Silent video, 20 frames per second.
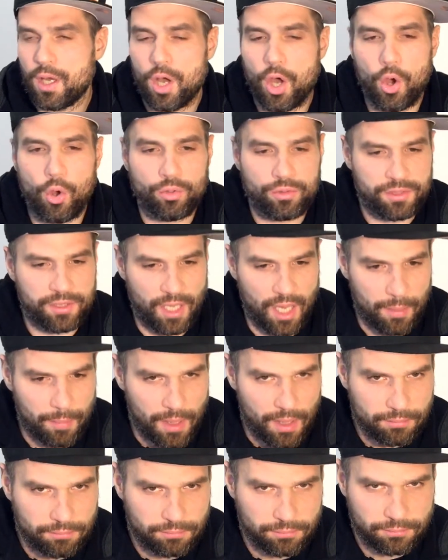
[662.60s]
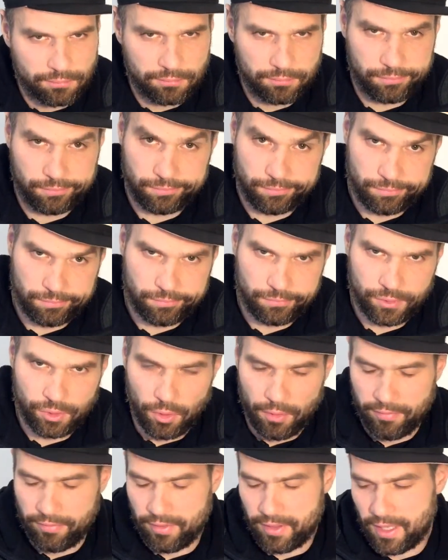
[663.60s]
Osama. Sorry
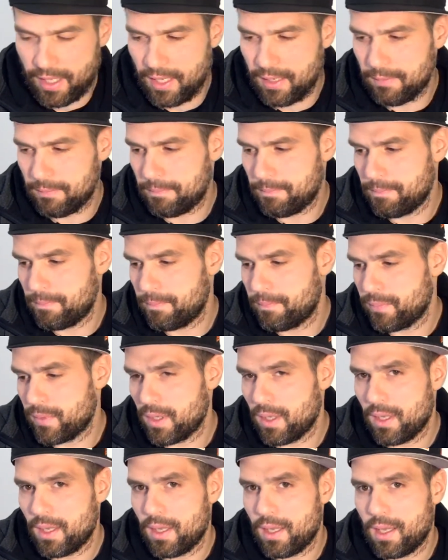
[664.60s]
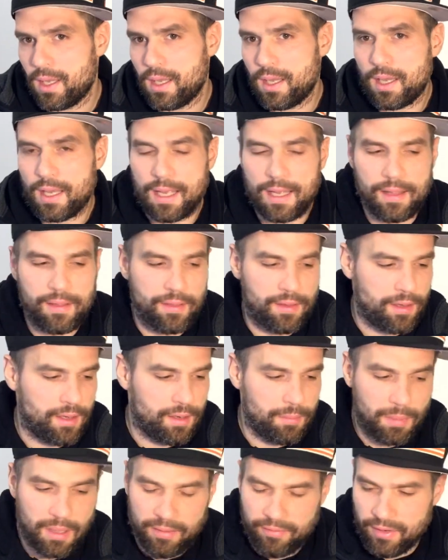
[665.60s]
for that. And then
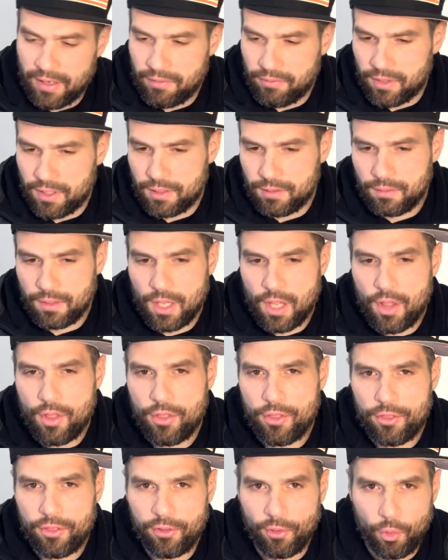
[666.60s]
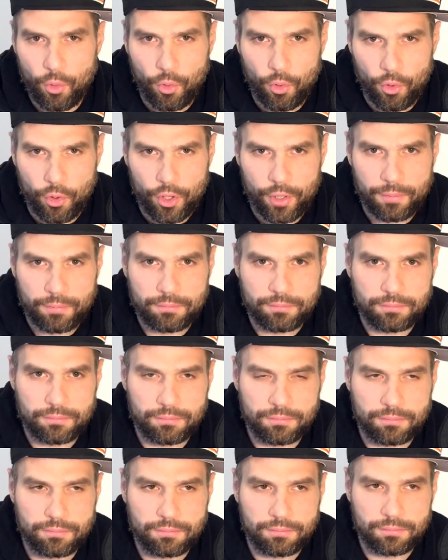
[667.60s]
my favorite, Thor.
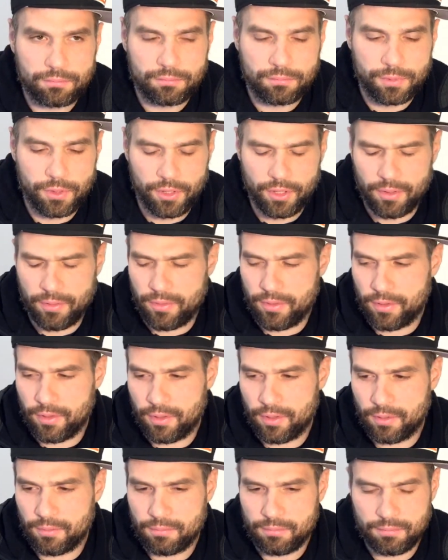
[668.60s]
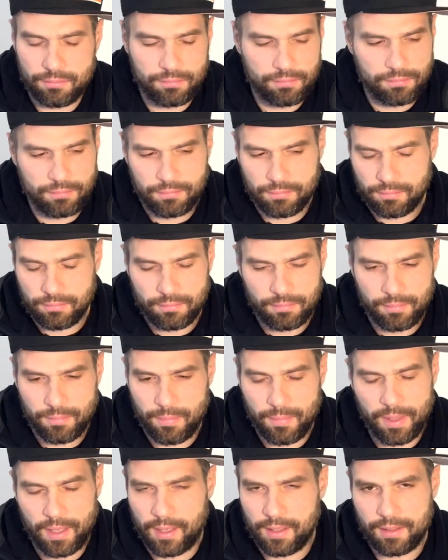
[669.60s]
You know,
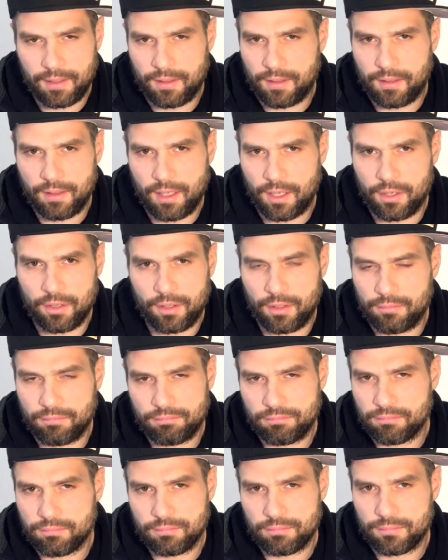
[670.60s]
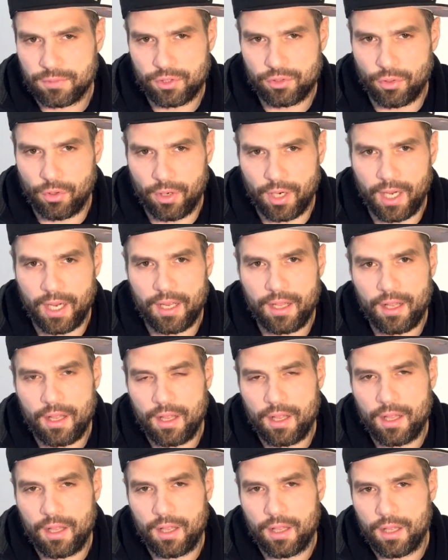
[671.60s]
that kind of strong guy.
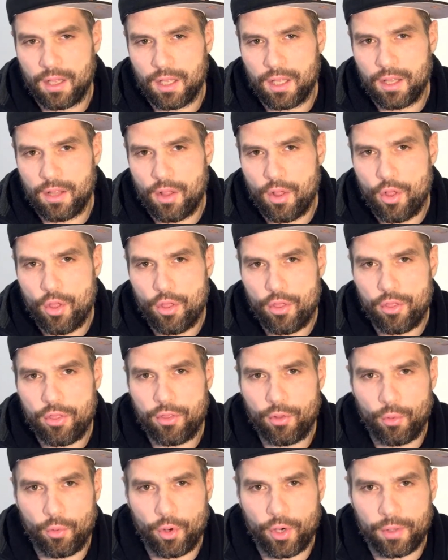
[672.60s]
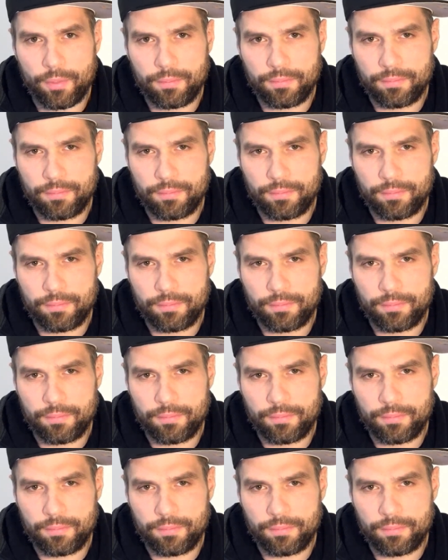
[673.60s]
Thor.